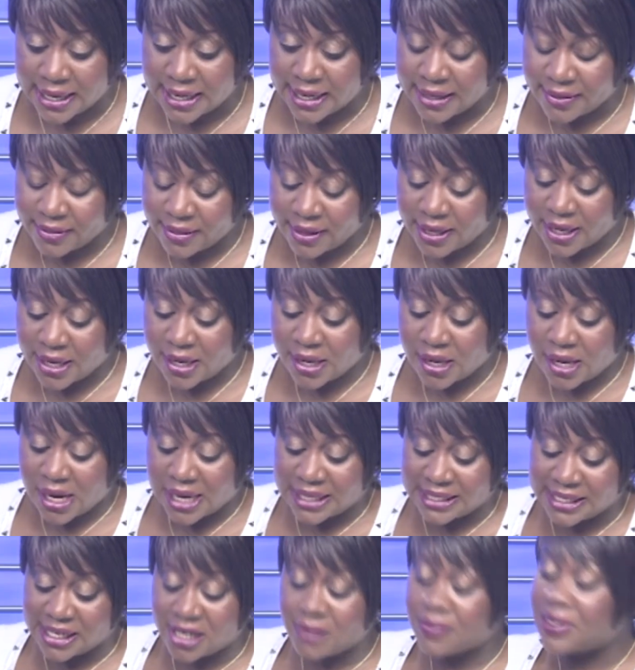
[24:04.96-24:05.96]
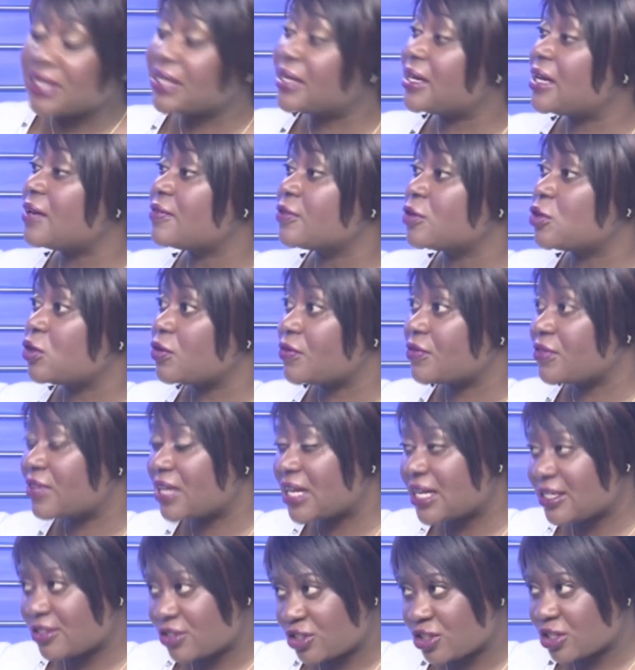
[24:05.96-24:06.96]
the attainment level of
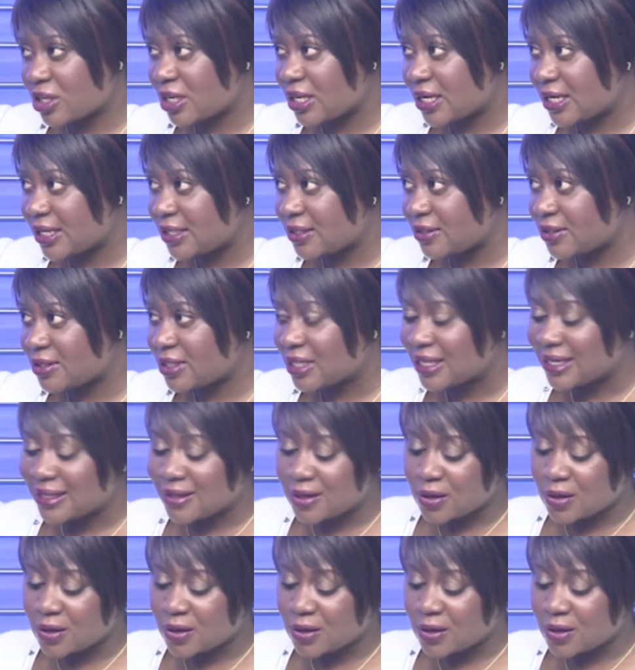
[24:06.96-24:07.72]
their child.